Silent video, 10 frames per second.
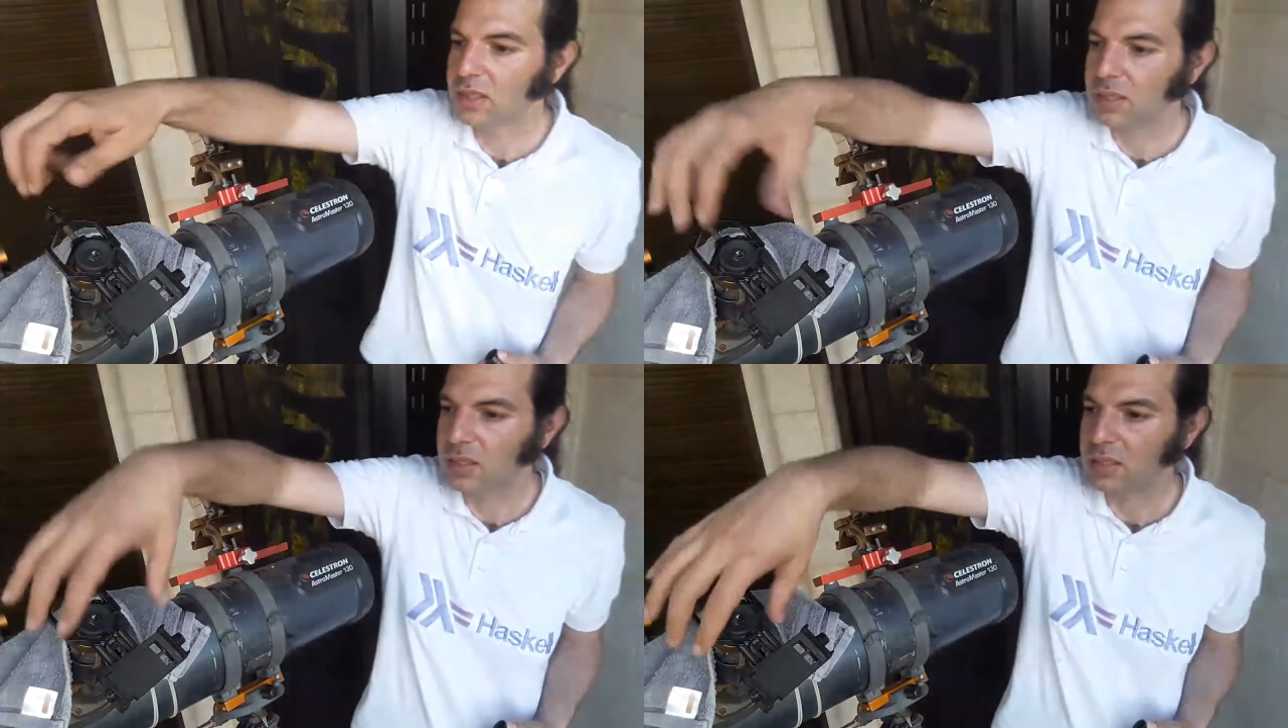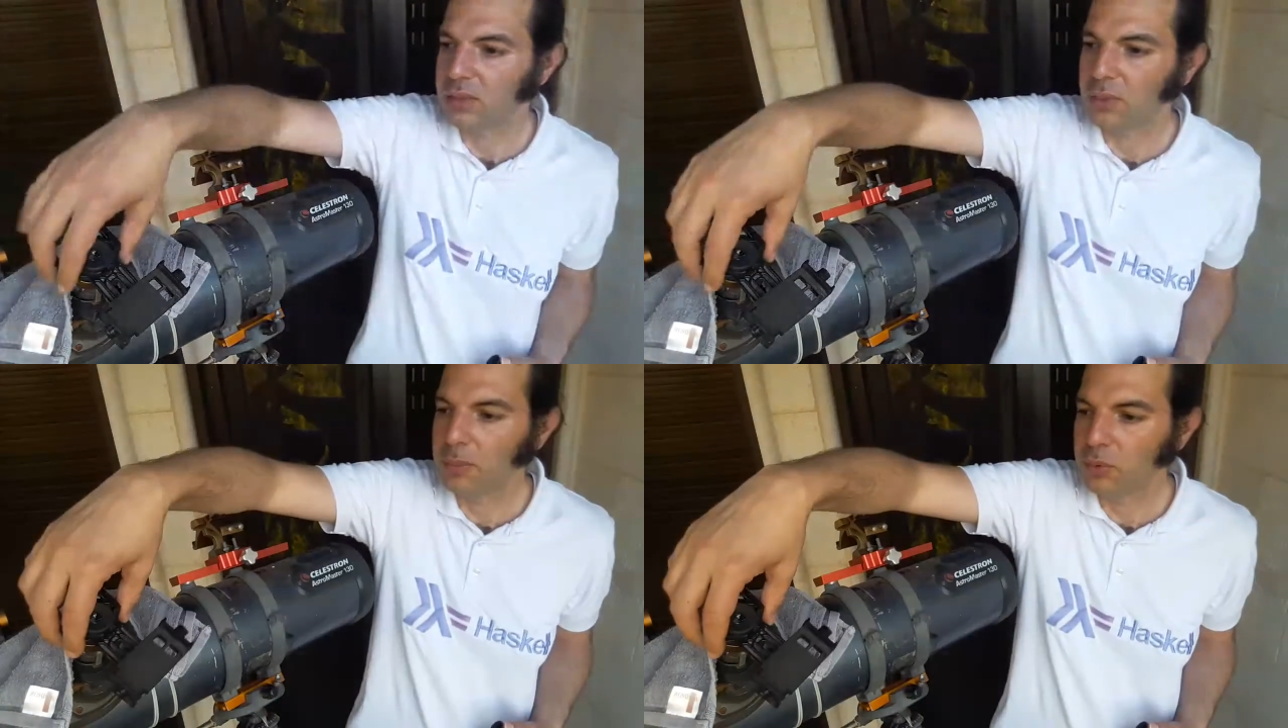
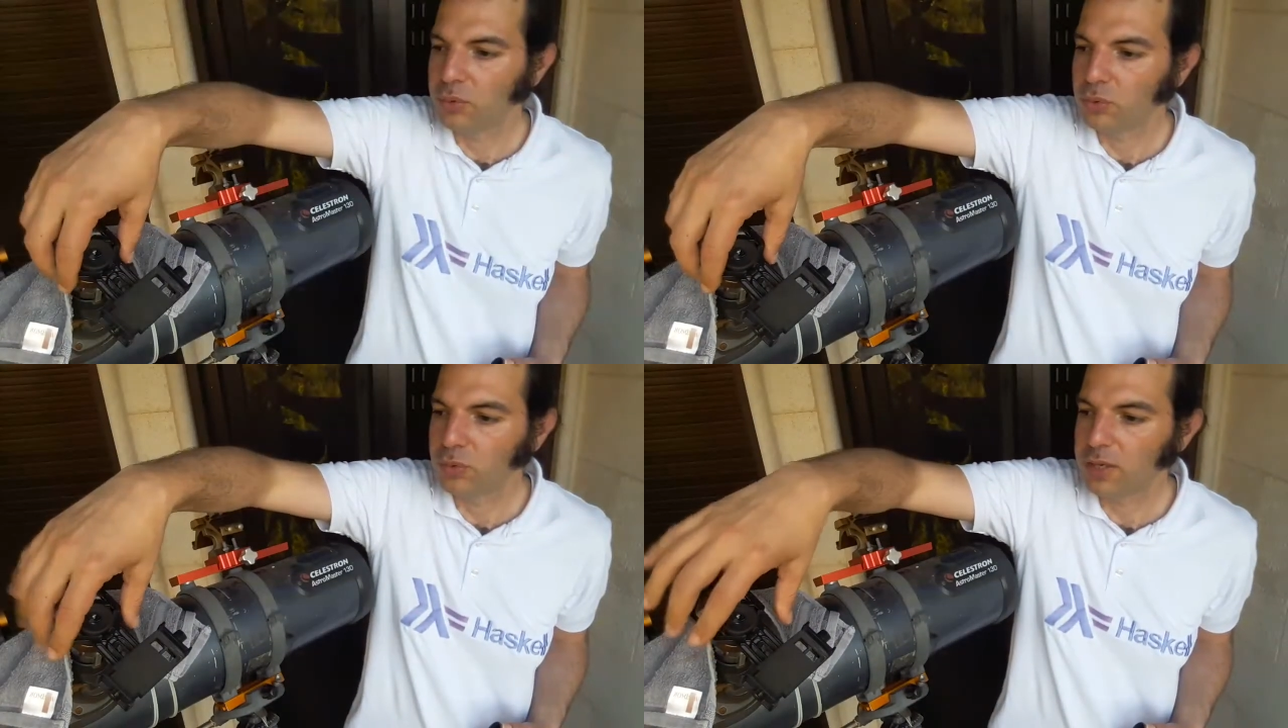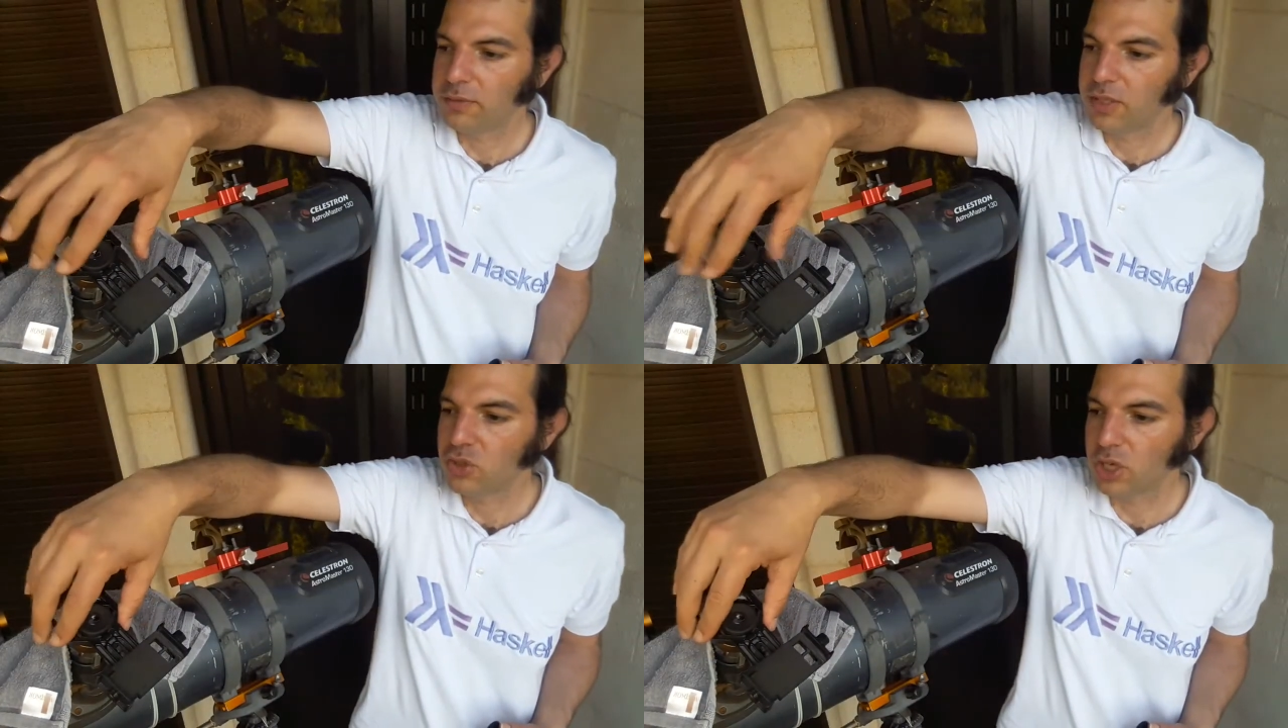
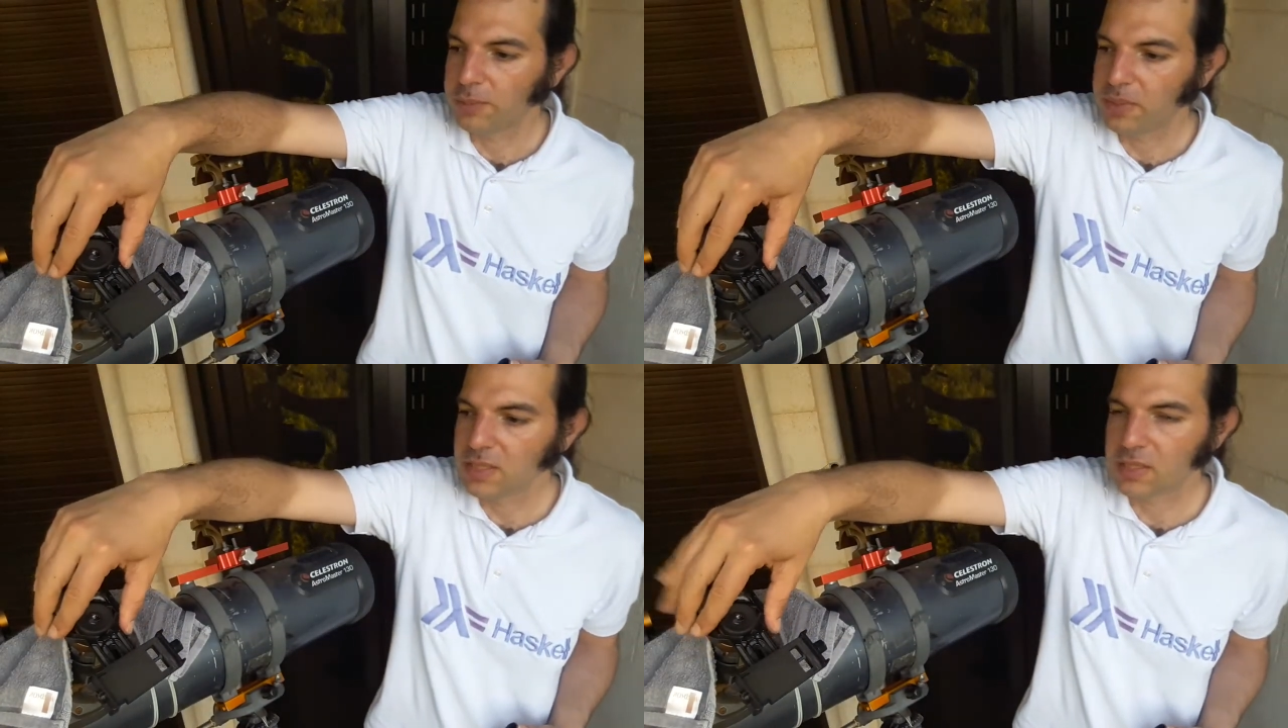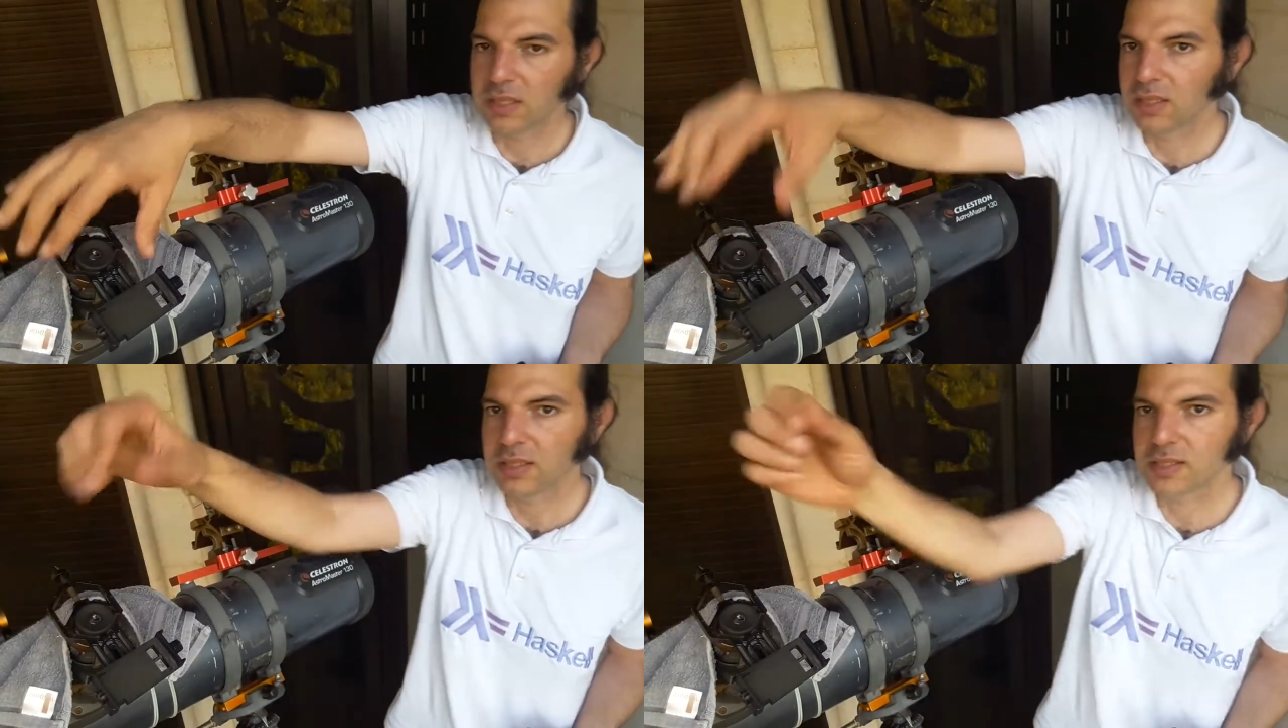1.25-inch eyepiece,
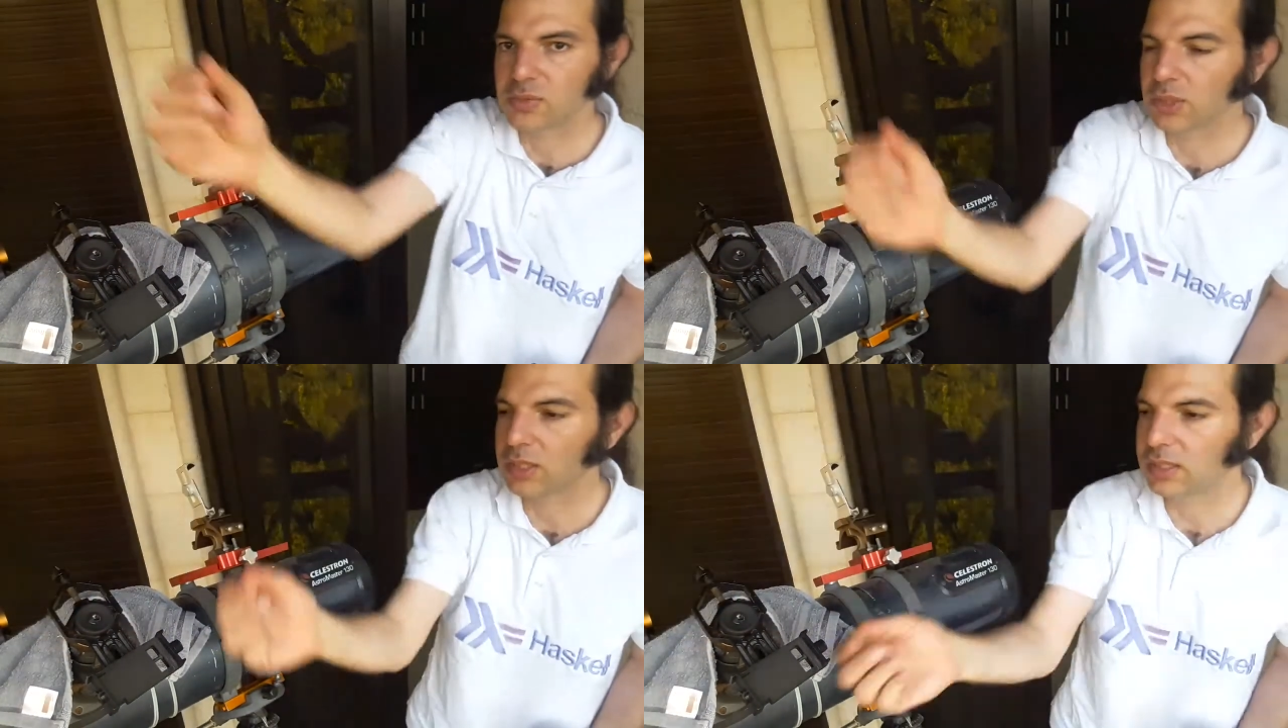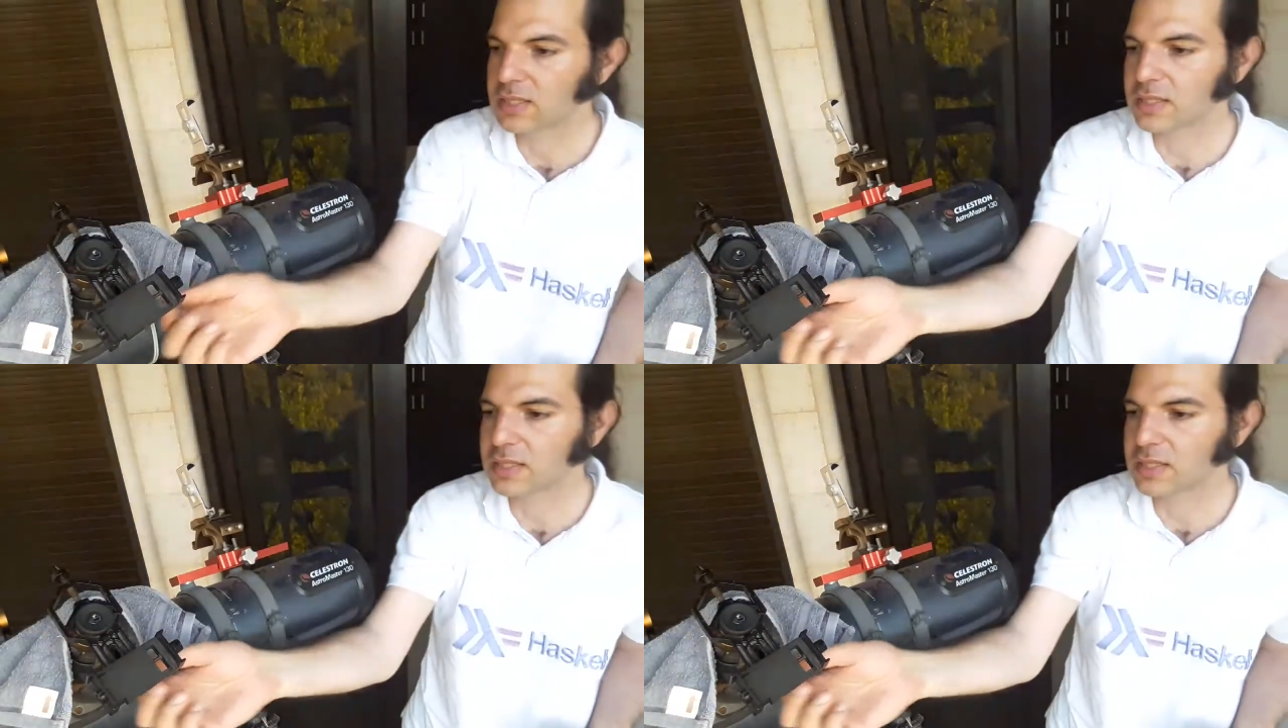and this is what it takes.